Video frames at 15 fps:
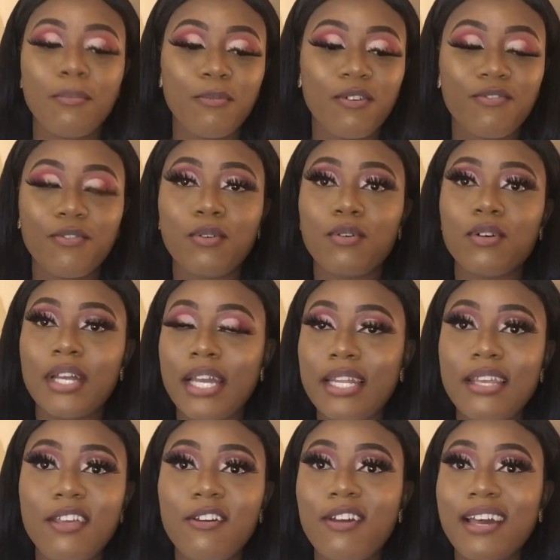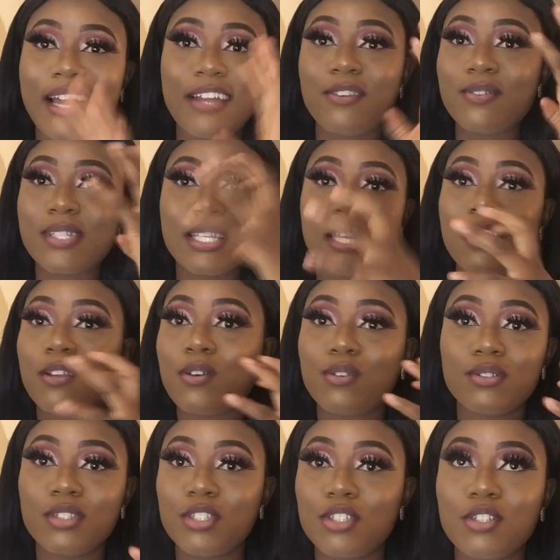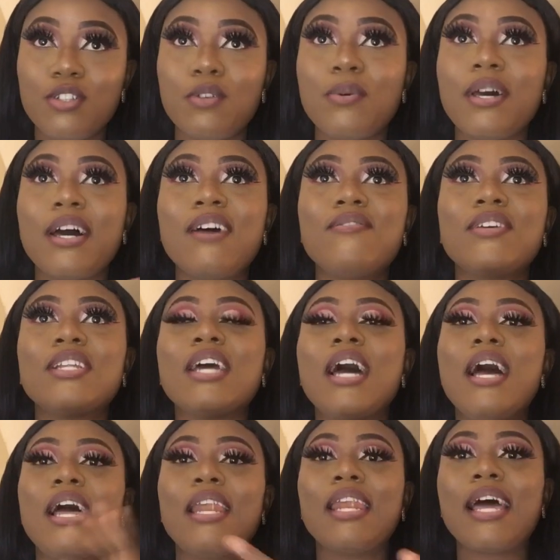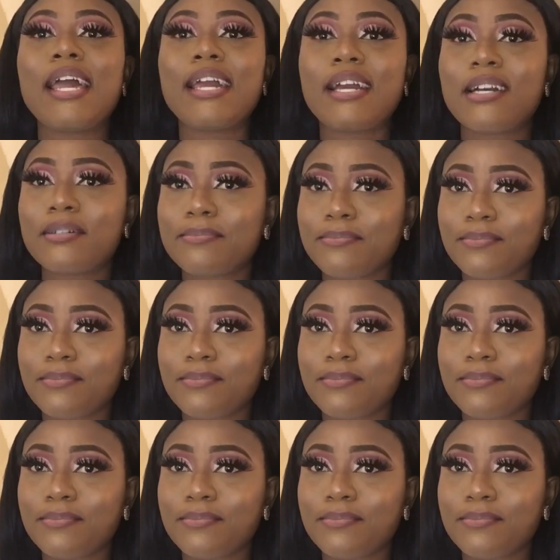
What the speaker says: But for any kind of skin condition you were having, like